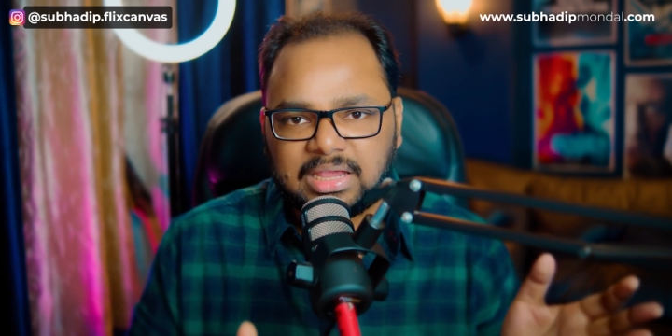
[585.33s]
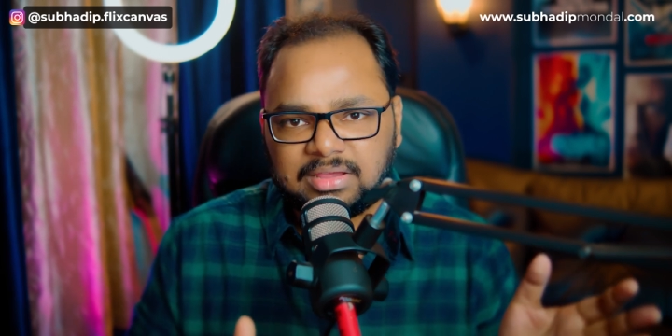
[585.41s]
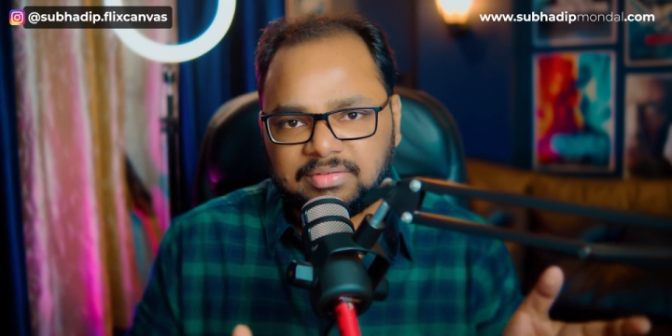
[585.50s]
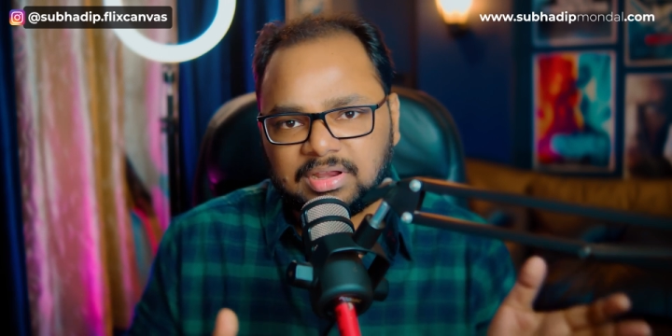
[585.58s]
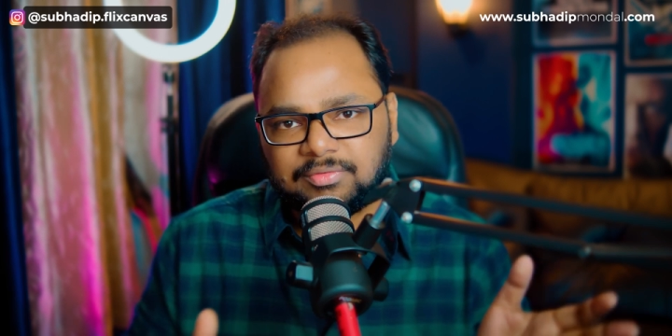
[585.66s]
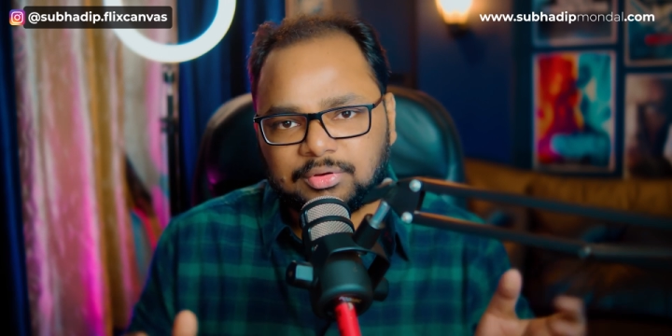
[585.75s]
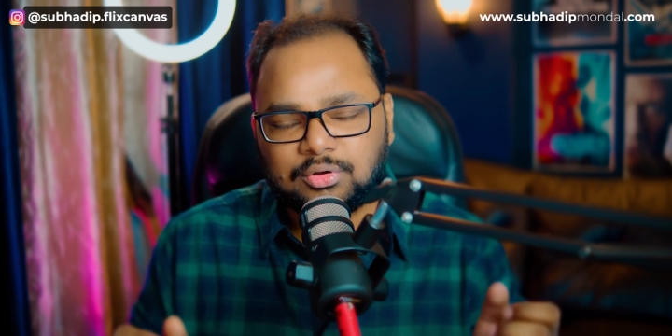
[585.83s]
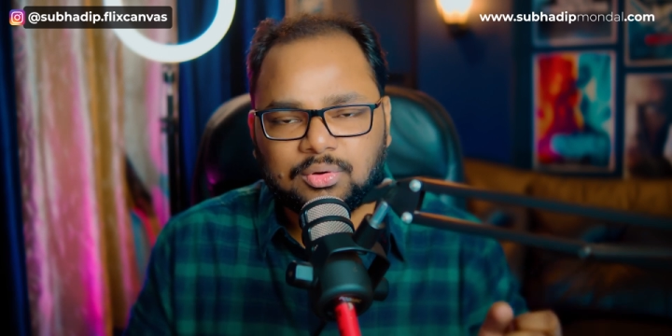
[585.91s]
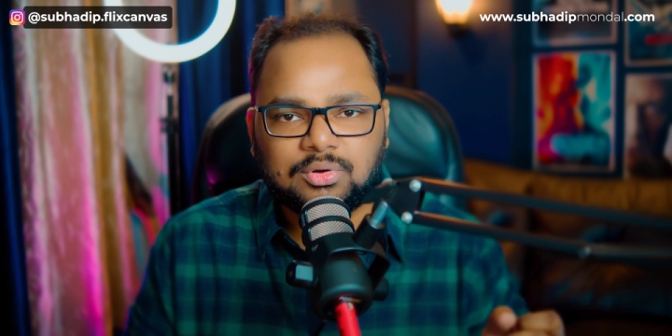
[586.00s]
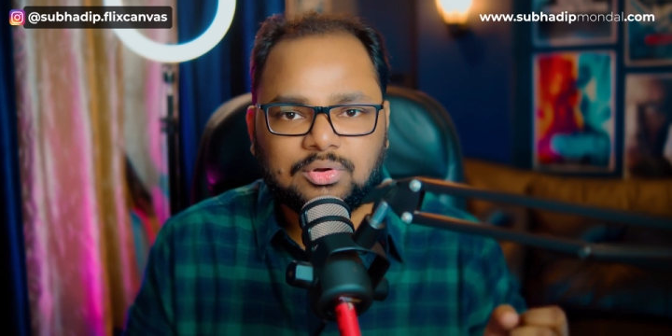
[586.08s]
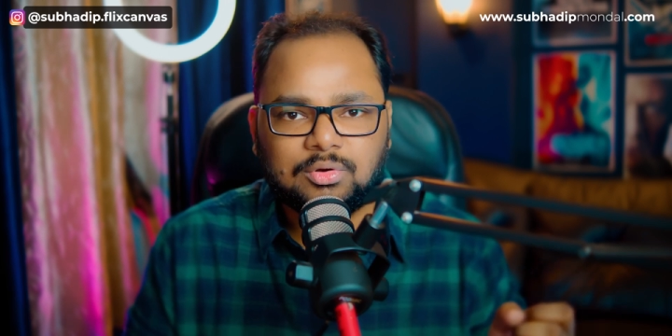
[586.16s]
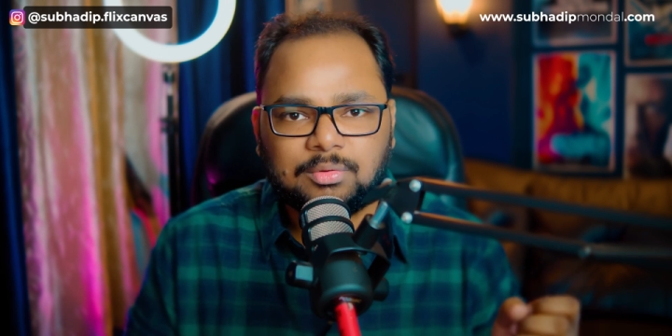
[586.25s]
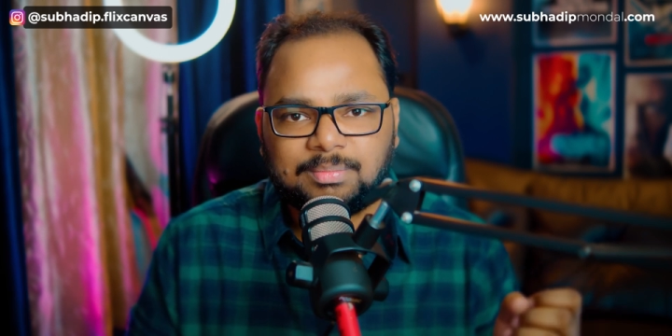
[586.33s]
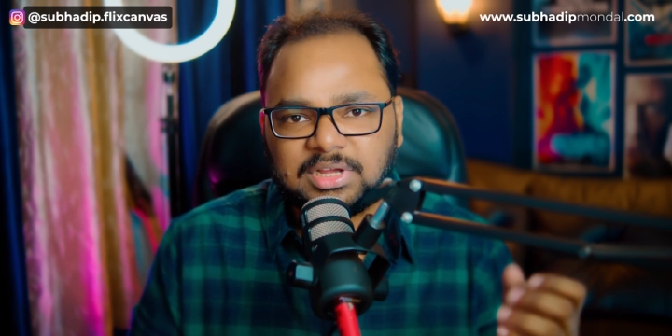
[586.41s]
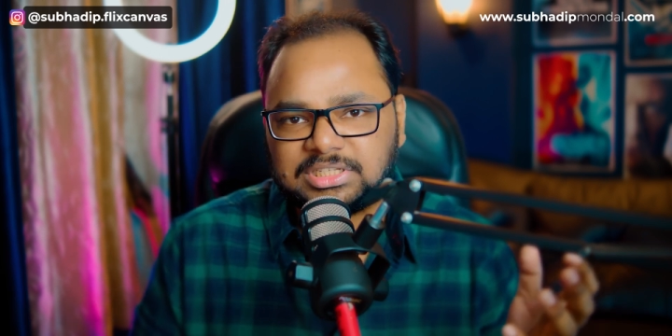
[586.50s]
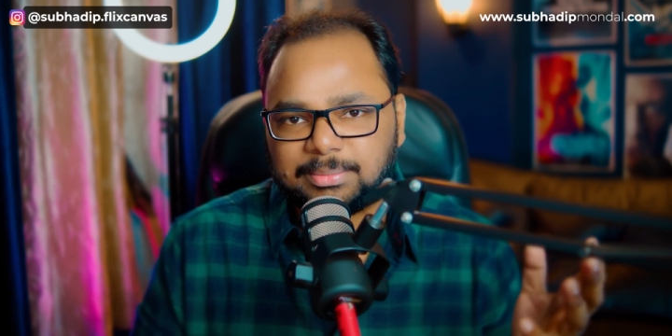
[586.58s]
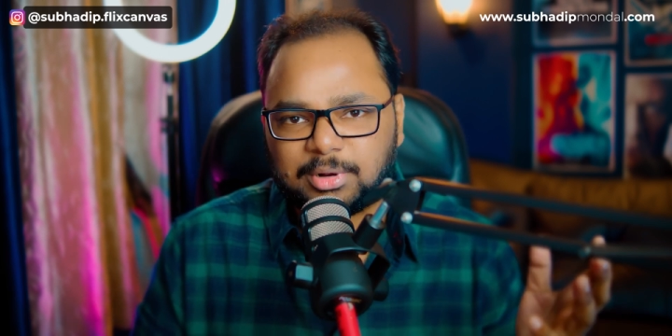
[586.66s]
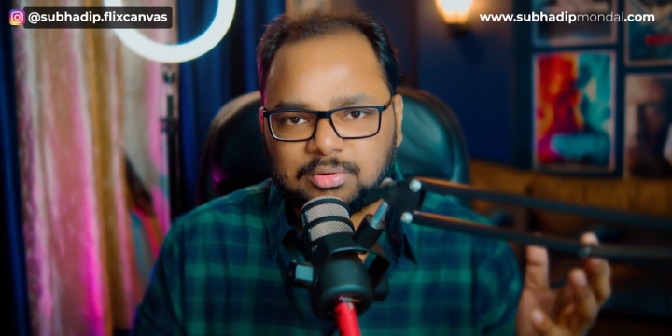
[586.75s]
even if you don't know
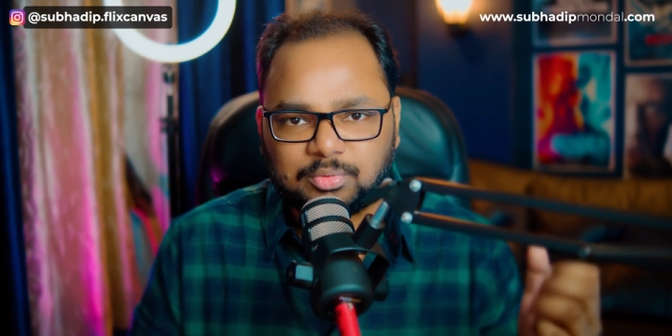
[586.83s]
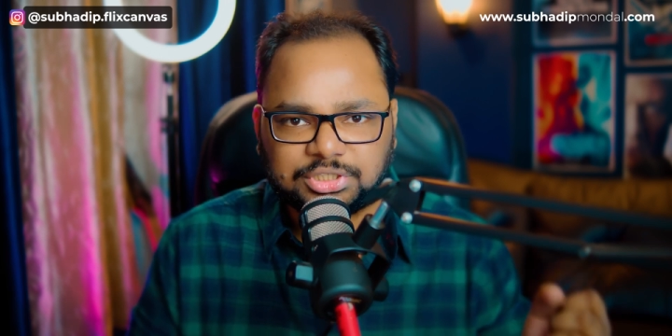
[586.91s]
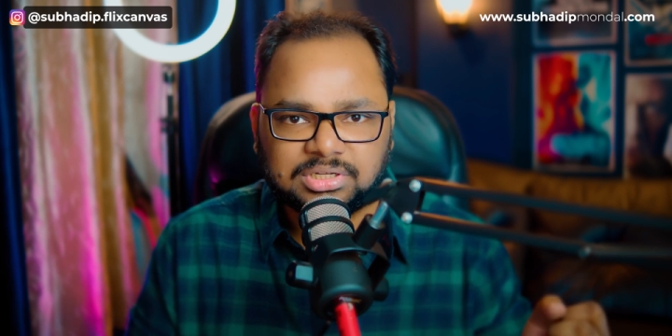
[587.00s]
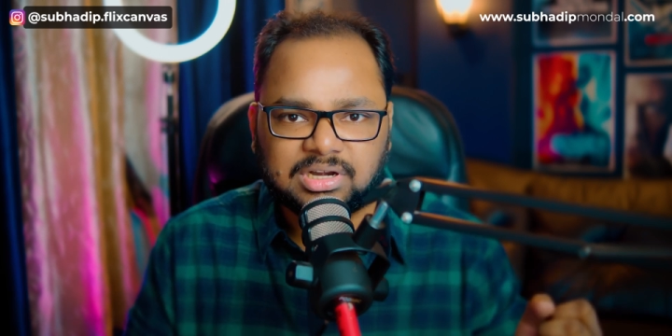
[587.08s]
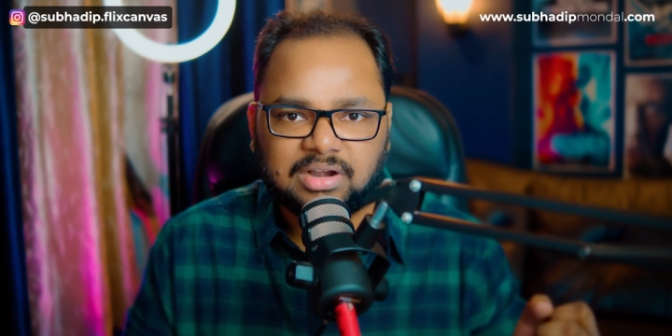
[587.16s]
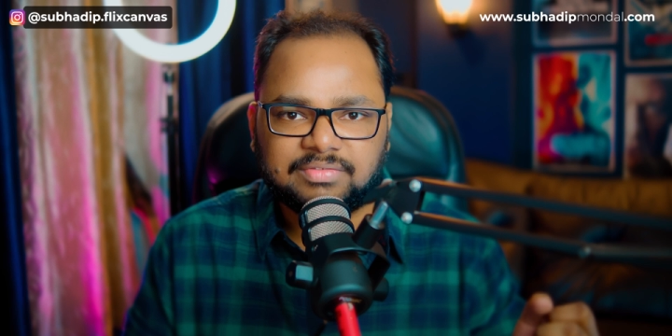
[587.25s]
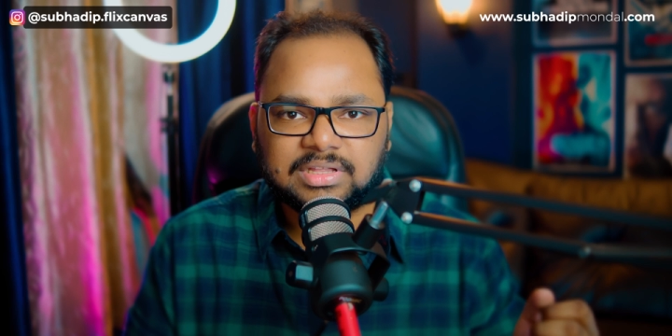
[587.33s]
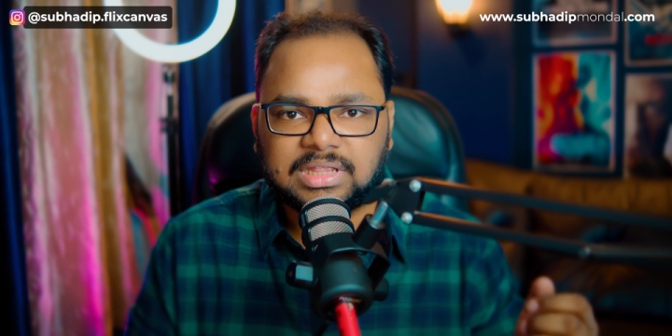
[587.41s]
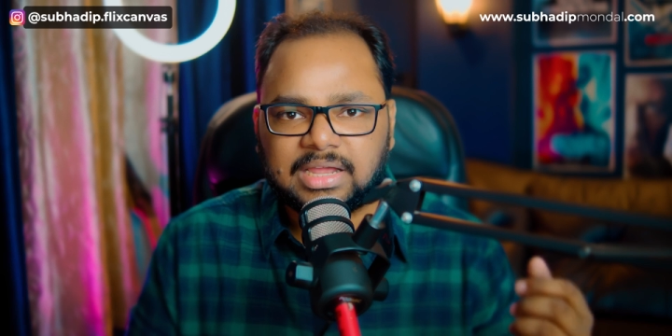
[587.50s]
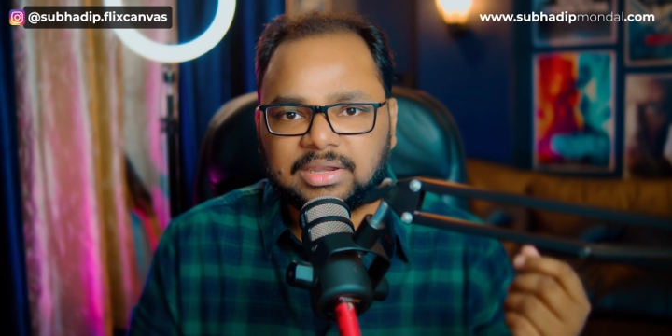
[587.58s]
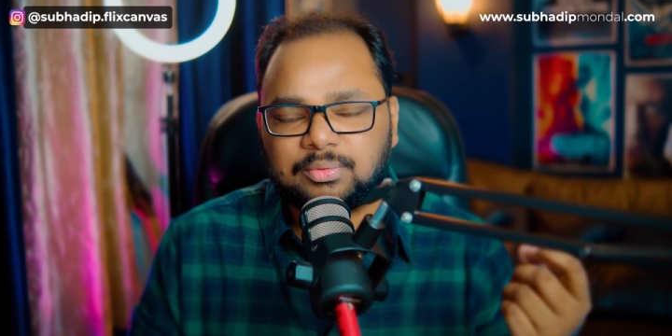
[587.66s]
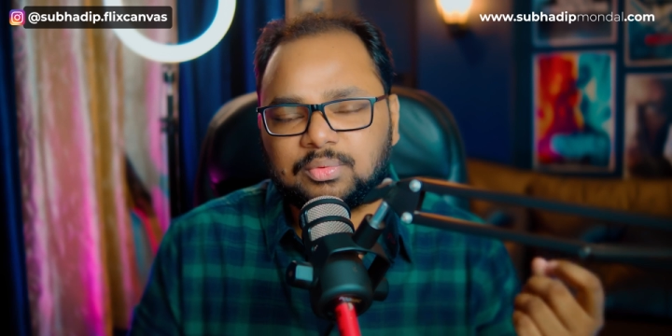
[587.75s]
much about motion graphics and